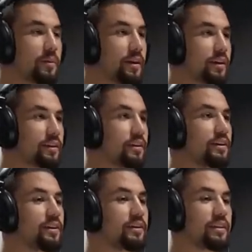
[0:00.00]
people that
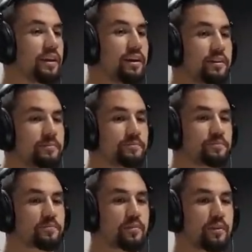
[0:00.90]
that um
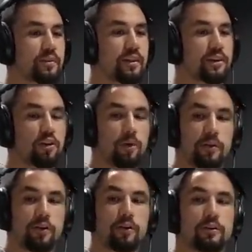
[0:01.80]
that
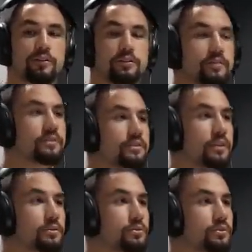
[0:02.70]
comment on
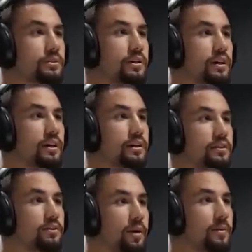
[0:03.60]
Till's uh,
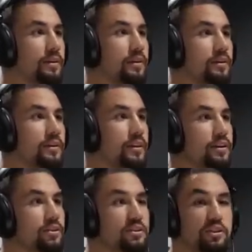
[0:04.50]
grappling.
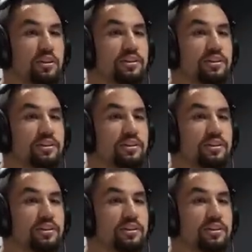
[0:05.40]
Uh-huh. It's like, did,